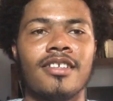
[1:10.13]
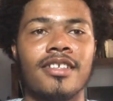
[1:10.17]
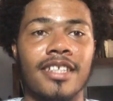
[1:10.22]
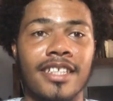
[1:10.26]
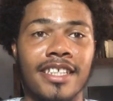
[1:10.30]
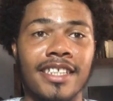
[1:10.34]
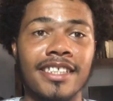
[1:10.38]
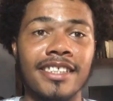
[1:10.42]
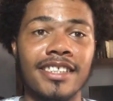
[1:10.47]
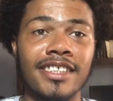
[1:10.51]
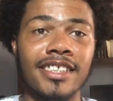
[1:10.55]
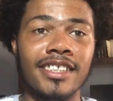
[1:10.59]

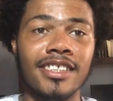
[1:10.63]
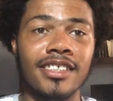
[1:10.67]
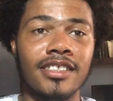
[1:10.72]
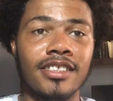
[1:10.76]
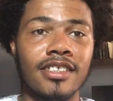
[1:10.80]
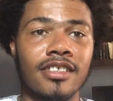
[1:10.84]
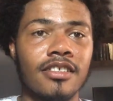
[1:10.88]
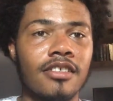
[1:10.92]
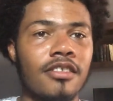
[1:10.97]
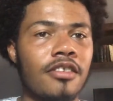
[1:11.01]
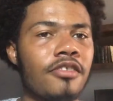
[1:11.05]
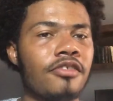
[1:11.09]
Indeed,
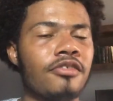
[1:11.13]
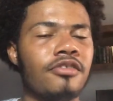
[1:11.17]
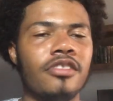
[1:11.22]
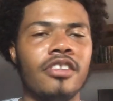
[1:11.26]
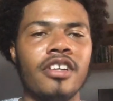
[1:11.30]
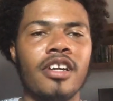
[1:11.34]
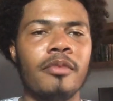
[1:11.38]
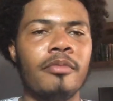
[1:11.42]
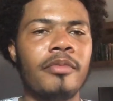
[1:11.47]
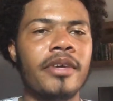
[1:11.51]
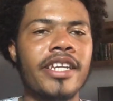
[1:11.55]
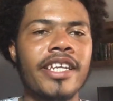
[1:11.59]
there
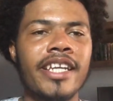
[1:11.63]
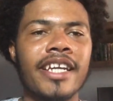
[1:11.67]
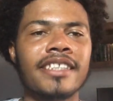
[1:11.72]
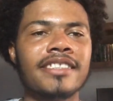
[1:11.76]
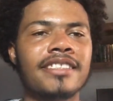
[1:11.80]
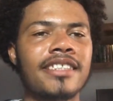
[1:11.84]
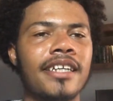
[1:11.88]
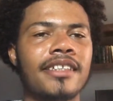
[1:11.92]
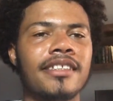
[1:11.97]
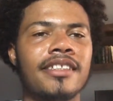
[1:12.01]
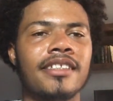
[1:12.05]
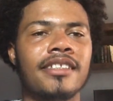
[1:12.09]
are many
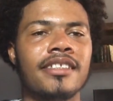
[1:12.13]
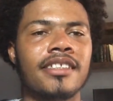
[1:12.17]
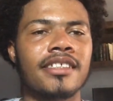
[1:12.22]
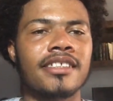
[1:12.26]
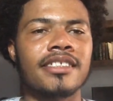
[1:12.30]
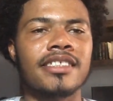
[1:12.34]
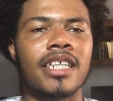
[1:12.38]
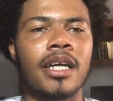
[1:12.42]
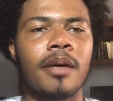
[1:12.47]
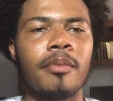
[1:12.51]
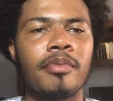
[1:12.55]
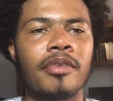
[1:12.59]
exciting
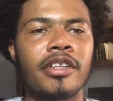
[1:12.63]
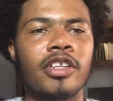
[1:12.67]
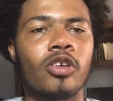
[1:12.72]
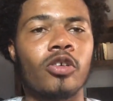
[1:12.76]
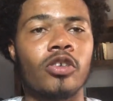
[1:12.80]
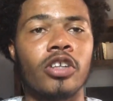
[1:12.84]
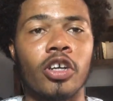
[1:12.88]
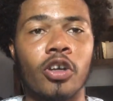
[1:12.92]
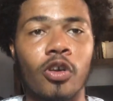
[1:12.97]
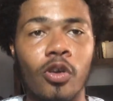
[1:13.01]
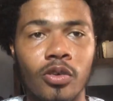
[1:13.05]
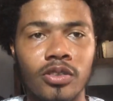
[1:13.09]
things happening on
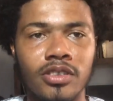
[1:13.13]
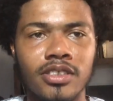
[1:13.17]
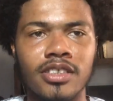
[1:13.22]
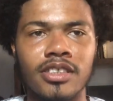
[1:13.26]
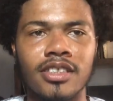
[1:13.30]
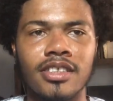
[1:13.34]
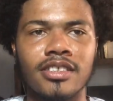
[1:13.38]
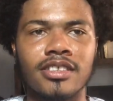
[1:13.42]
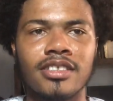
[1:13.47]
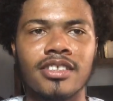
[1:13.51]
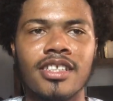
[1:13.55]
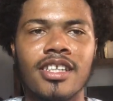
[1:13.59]
the
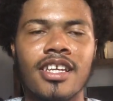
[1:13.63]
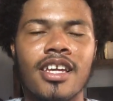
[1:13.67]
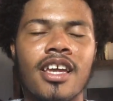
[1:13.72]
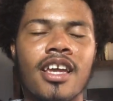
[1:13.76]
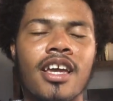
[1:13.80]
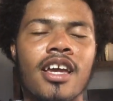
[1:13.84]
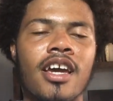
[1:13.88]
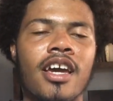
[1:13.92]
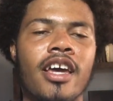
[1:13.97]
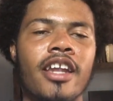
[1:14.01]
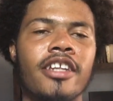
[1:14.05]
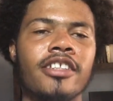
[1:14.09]
continent,
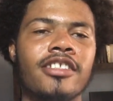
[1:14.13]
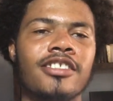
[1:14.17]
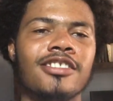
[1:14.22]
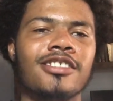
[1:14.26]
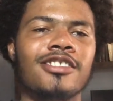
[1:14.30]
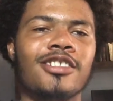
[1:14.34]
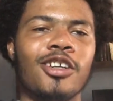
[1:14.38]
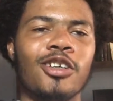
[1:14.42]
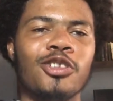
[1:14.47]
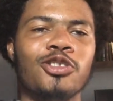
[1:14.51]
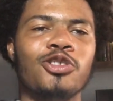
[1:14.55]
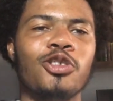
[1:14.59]
and it is
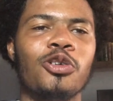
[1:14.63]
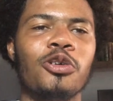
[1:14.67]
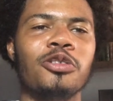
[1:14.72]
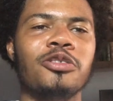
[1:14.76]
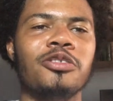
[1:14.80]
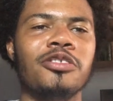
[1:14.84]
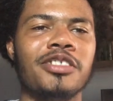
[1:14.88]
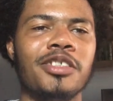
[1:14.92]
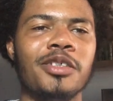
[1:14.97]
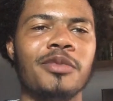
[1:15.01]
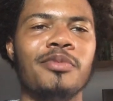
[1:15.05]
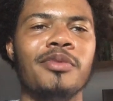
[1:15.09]
our joy
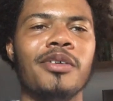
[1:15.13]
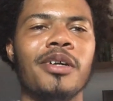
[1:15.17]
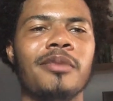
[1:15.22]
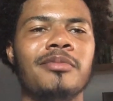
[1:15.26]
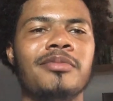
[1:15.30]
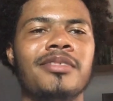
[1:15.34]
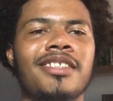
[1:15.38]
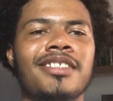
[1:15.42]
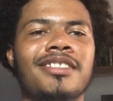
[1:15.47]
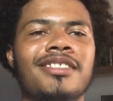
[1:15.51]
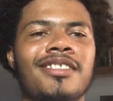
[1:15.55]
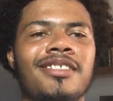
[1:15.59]
to keep you
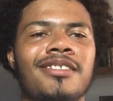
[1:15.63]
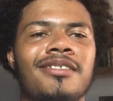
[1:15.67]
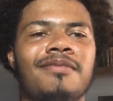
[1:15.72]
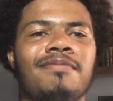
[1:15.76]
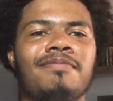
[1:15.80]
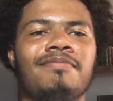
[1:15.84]
updated.